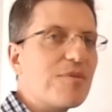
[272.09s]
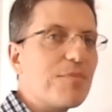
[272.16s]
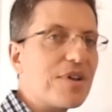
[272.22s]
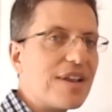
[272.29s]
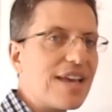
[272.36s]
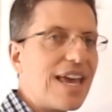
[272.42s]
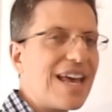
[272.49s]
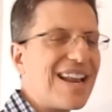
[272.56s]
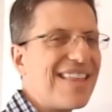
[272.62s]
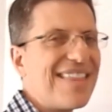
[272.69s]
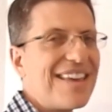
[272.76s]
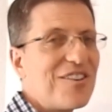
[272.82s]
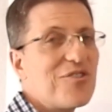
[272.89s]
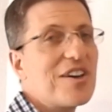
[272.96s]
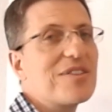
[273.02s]
But again, I
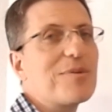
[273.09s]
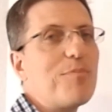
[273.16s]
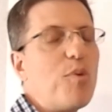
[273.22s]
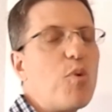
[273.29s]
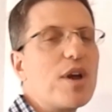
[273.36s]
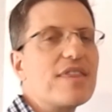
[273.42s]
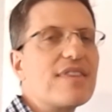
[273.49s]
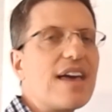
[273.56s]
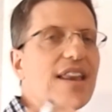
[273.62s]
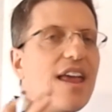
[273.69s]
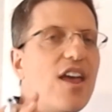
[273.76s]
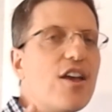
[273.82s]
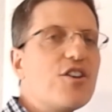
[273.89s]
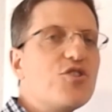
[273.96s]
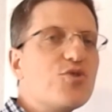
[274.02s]
think you get the point that
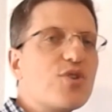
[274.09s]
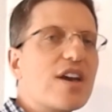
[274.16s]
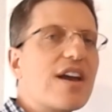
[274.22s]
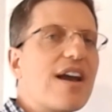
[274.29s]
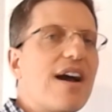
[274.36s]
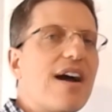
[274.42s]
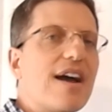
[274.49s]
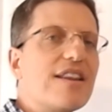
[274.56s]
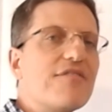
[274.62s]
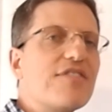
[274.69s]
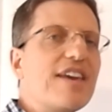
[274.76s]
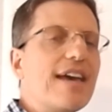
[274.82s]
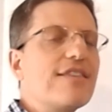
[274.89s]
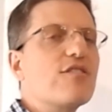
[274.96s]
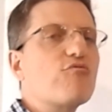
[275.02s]
you can kind of
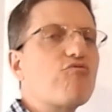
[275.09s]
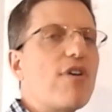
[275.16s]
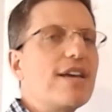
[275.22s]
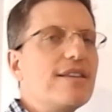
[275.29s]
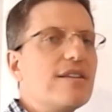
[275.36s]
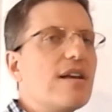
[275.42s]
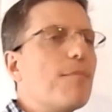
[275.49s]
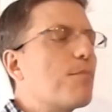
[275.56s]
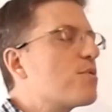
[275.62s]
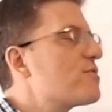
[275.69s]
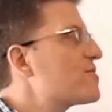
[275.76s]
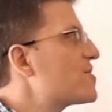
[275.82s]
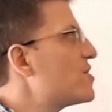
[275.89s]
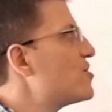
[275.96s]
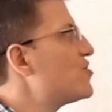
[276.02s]
get the right number
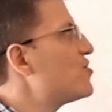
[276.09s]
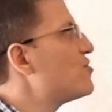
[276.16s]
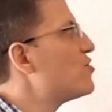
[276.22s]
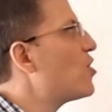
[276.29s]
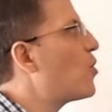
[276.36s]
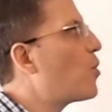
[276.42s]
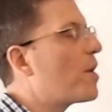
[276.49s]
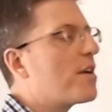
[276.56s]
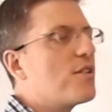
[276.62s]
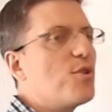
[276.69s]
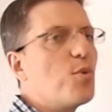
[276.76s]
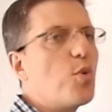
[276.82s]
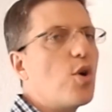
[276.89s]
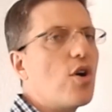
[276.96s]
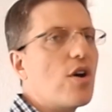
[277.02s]
so that you know where
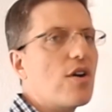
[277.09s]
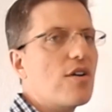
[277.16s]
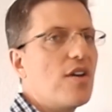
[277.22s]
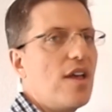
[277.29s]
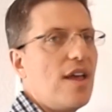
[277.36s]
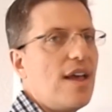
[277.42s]
you are